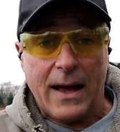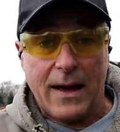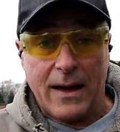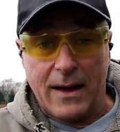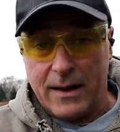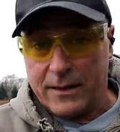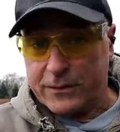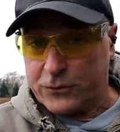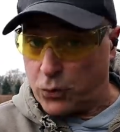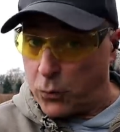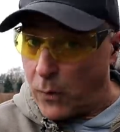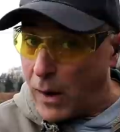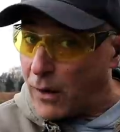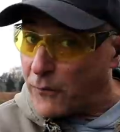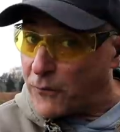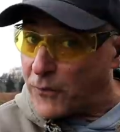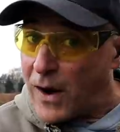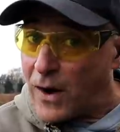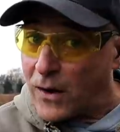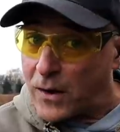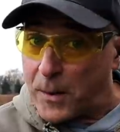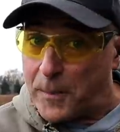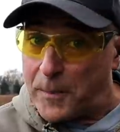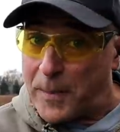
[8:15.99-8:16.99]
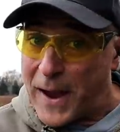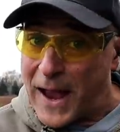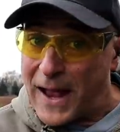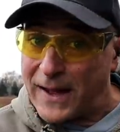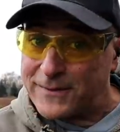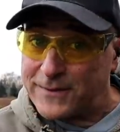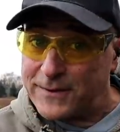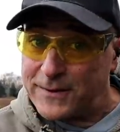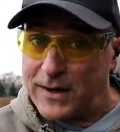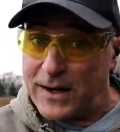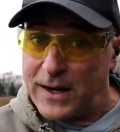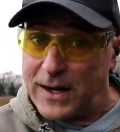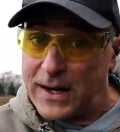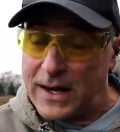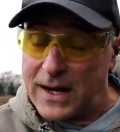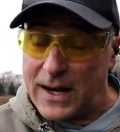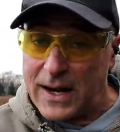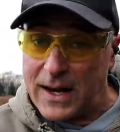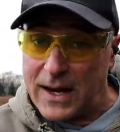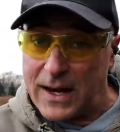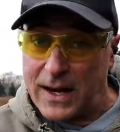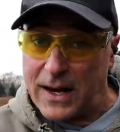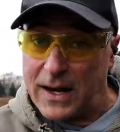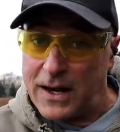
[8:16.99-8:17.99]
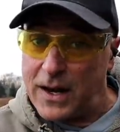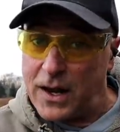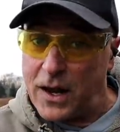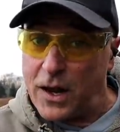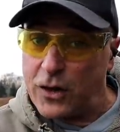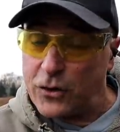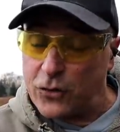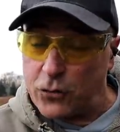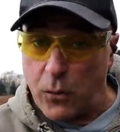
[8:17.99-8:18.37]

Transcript: uh, twelve round capacity in